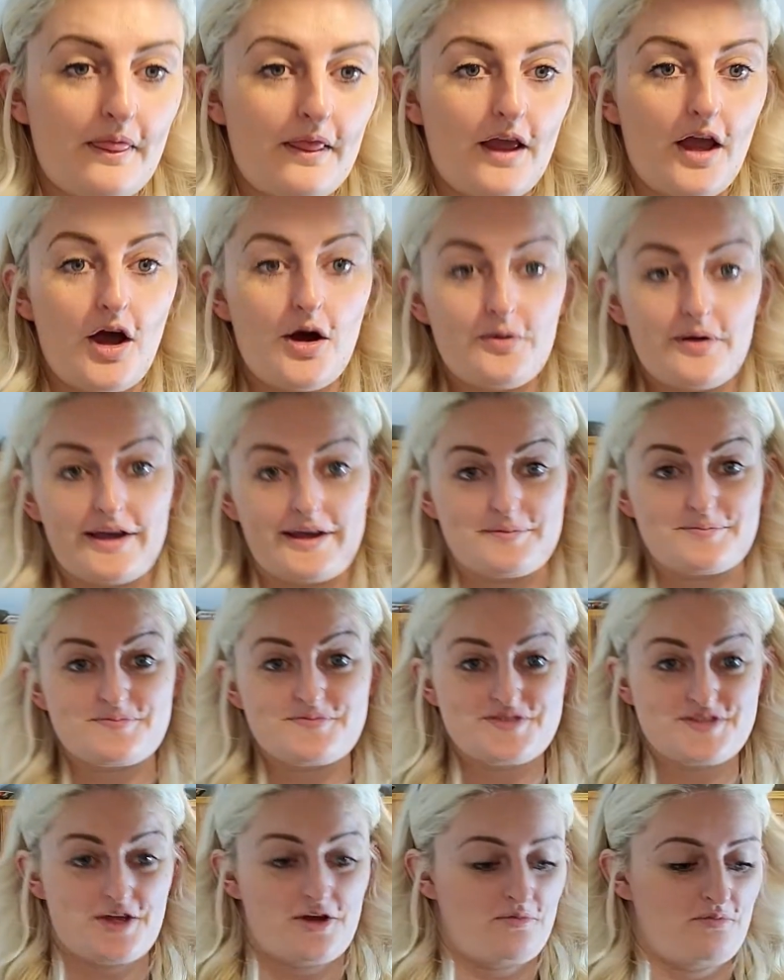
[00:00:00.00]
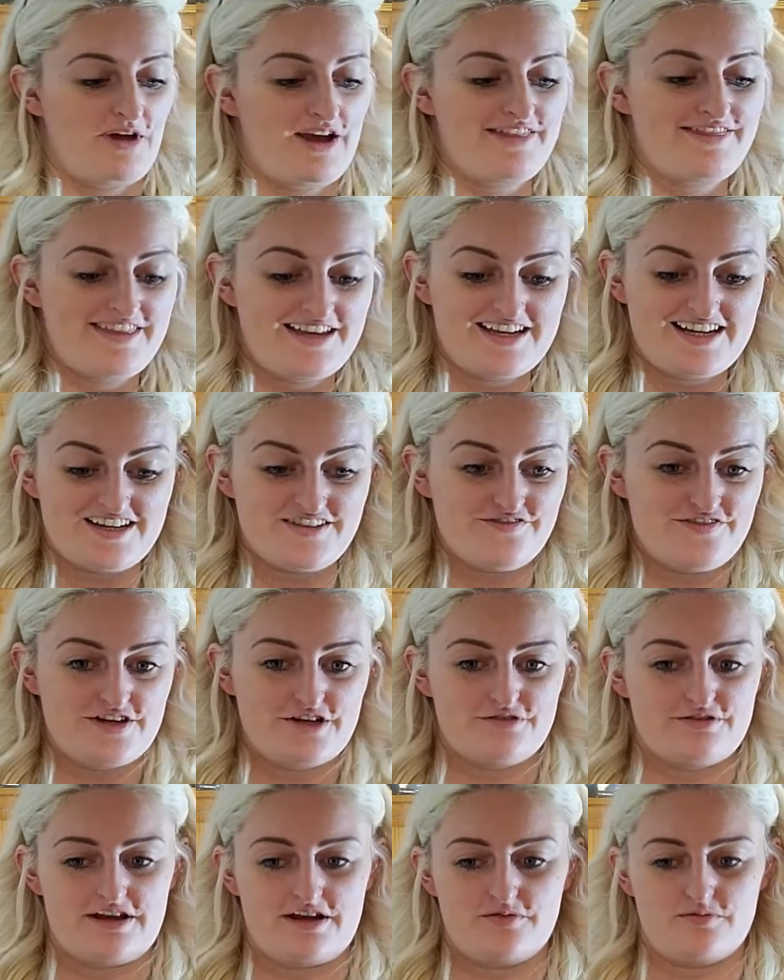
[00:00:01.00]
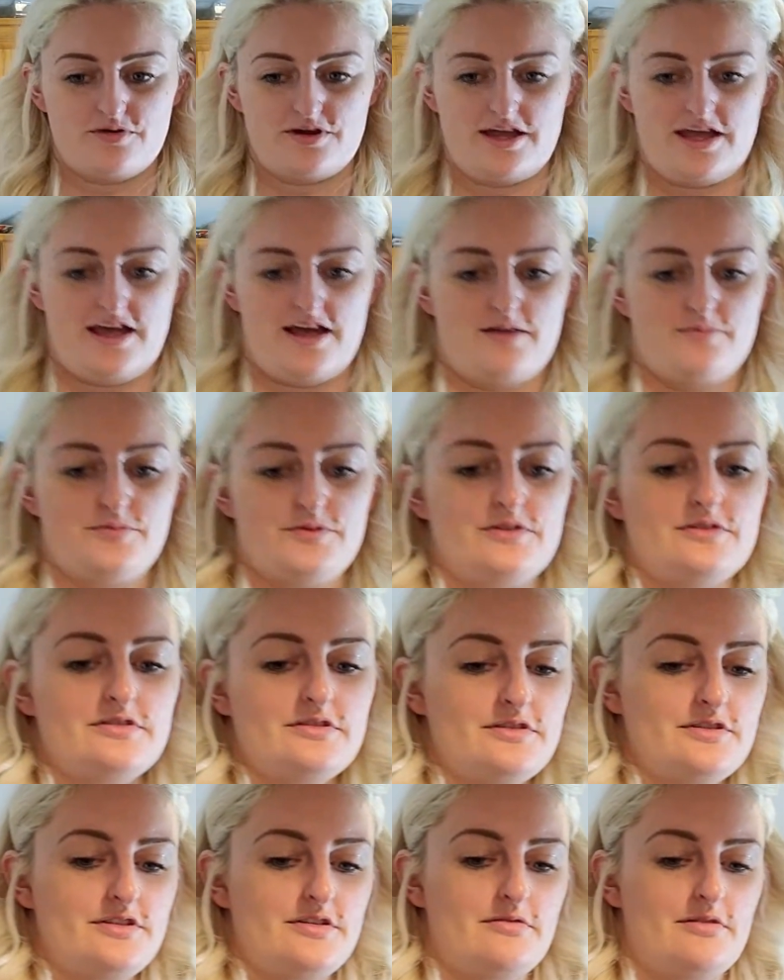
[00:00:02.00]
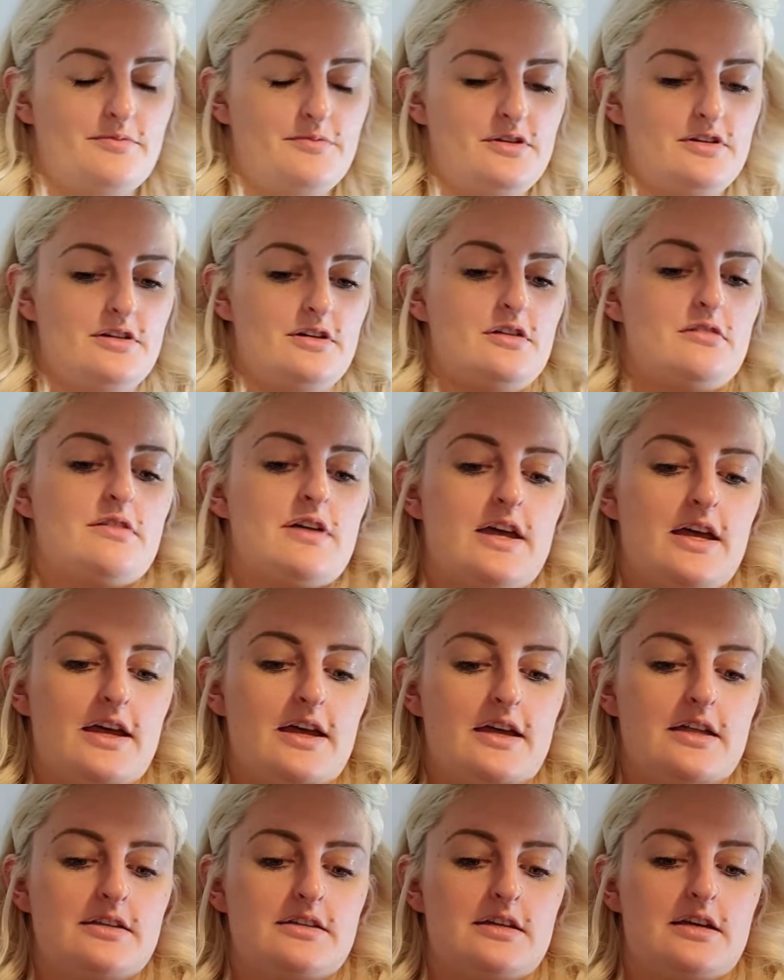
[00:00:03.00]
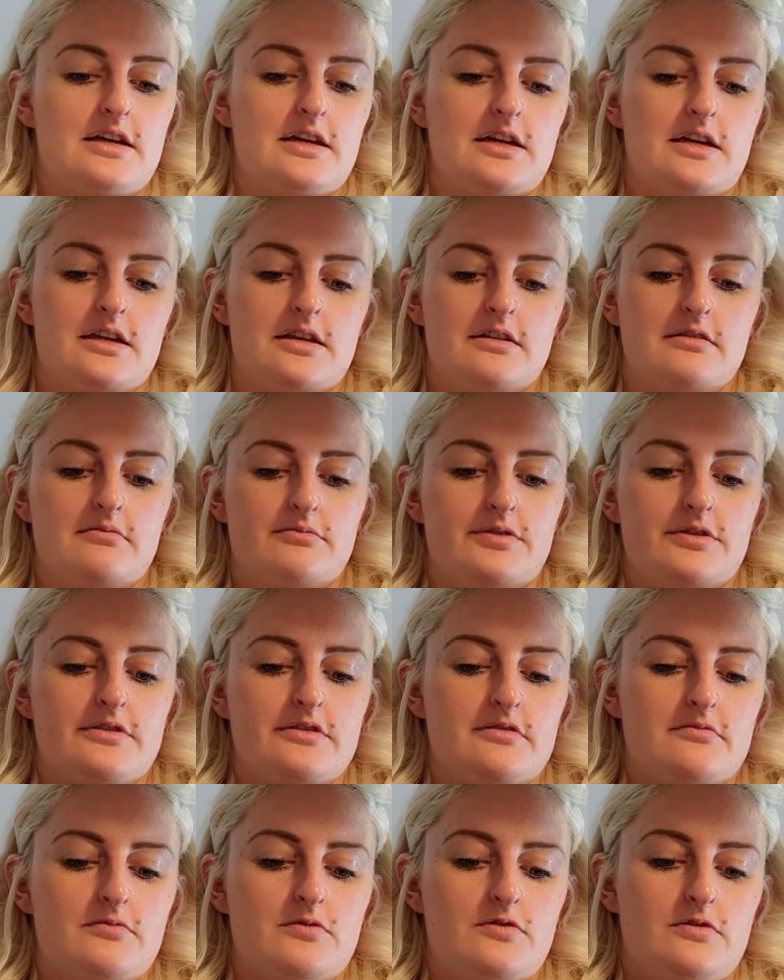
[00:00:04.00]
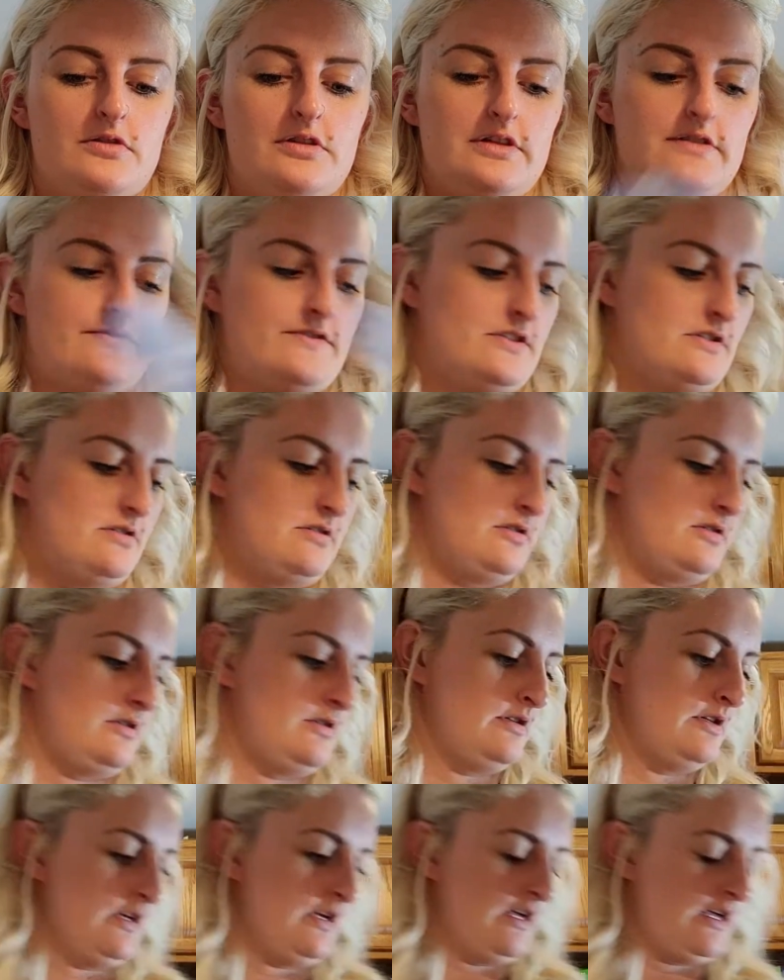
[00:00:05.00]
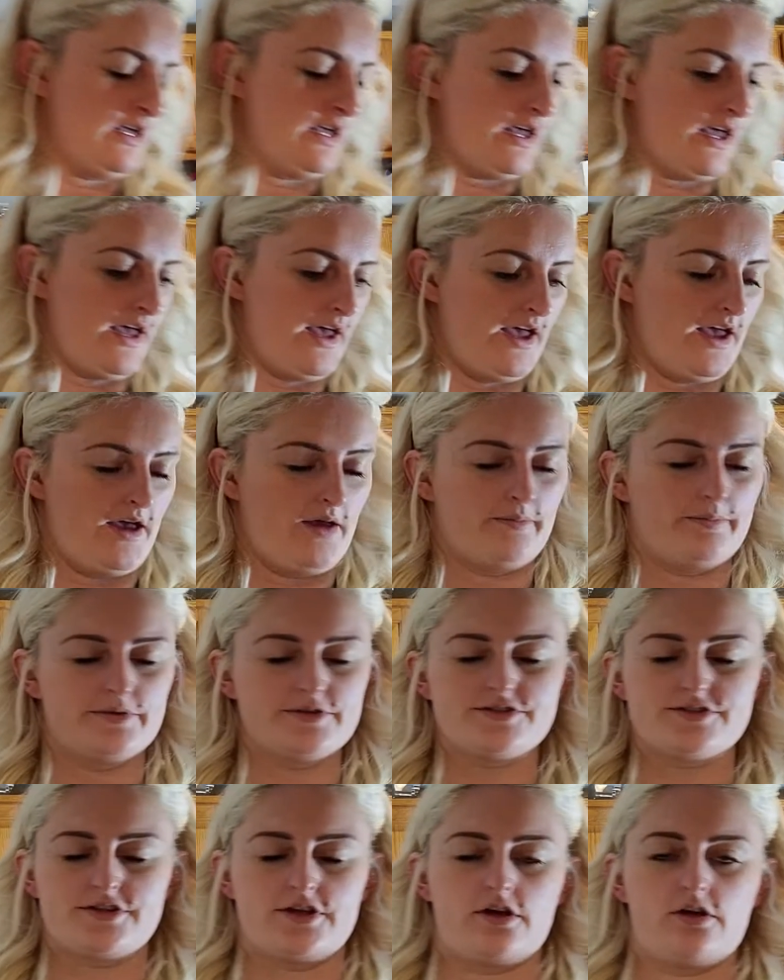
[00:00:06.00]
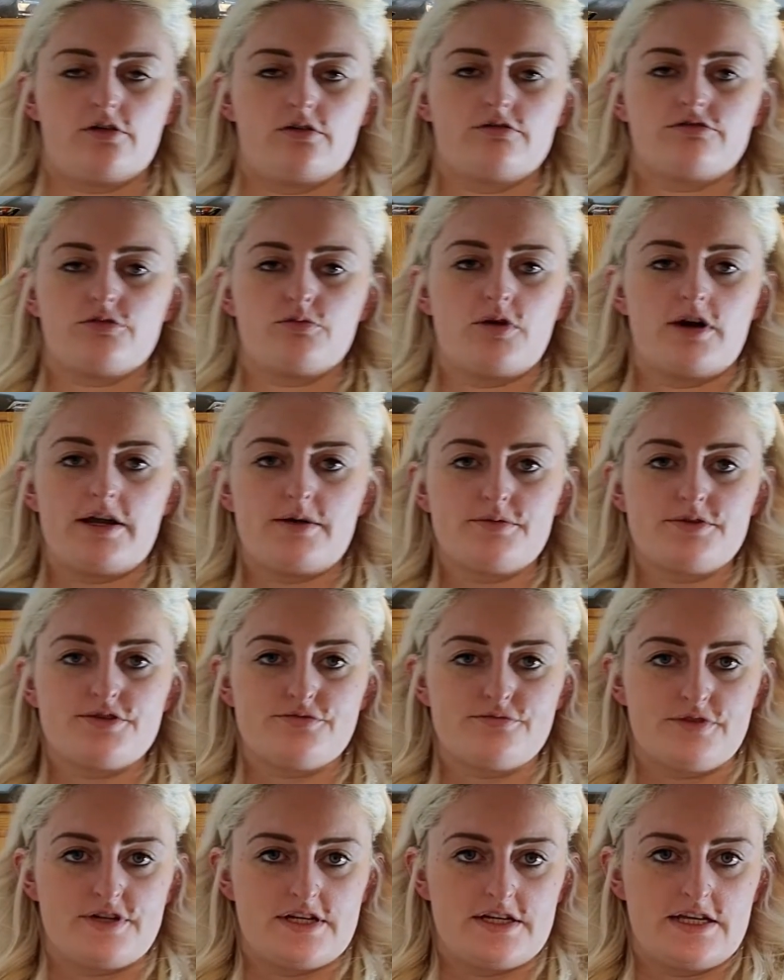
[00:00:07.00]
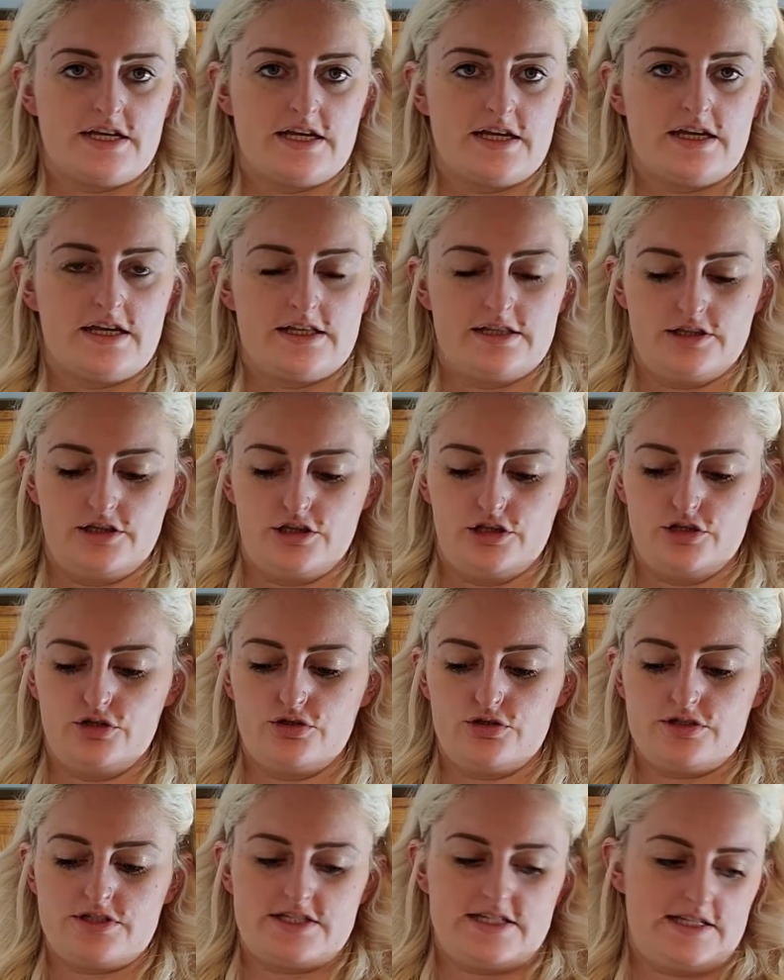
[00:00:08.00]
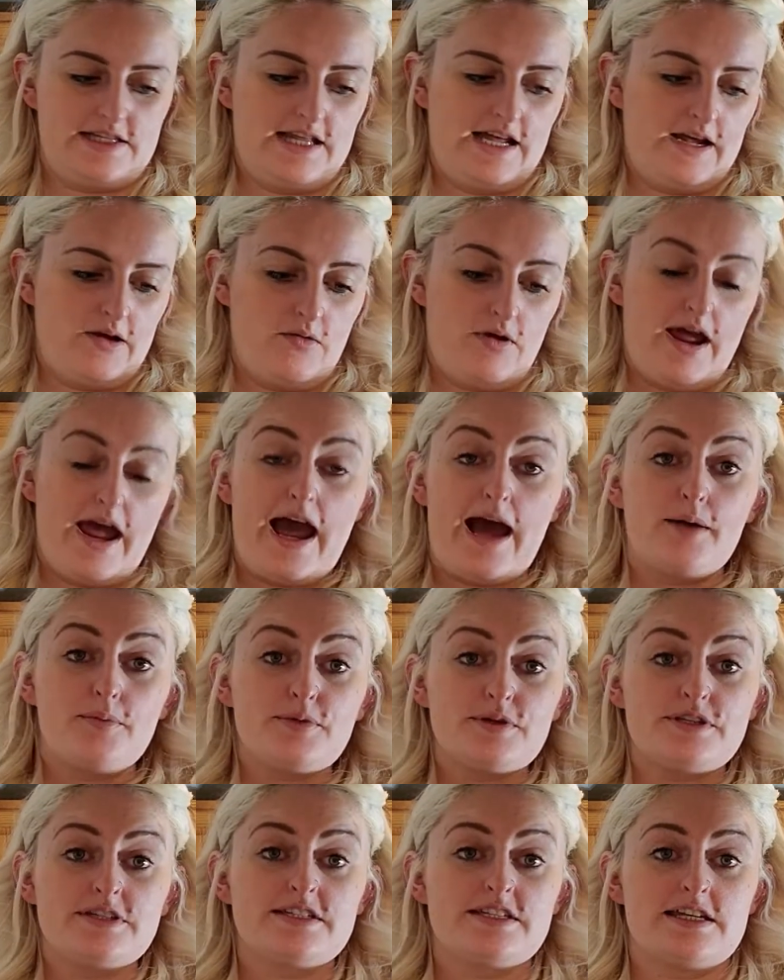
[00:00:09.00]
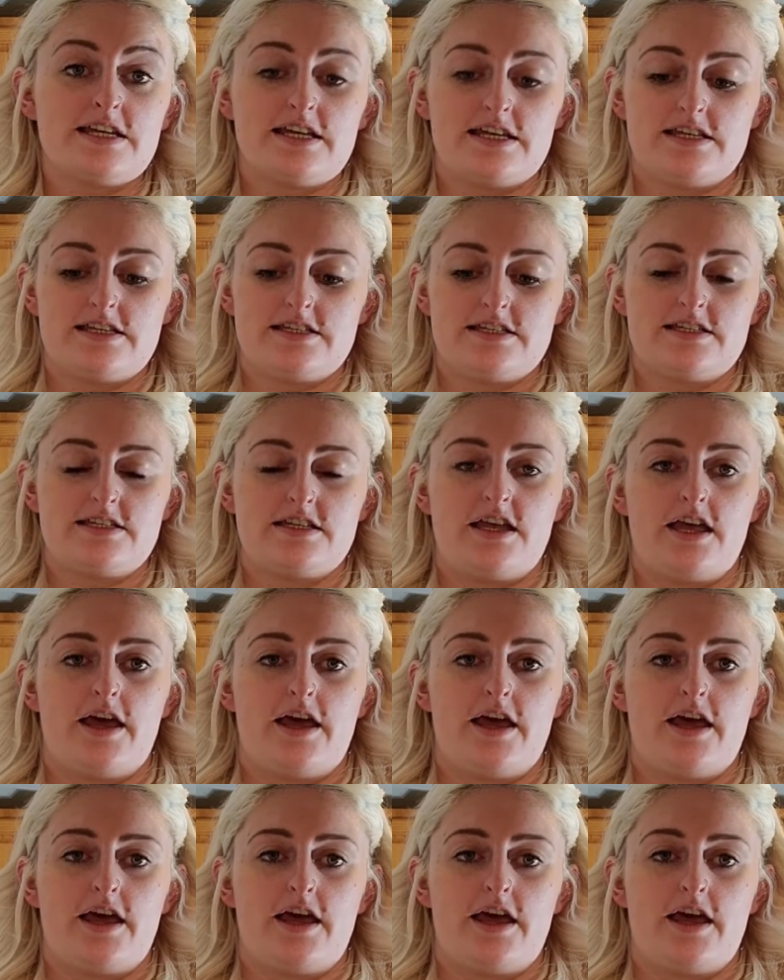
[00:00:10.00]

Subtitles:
Okay, so I think I figured out what happened. So I'm going to go ahead and put some more gloves on. So from what I was reading, it looks like what happened is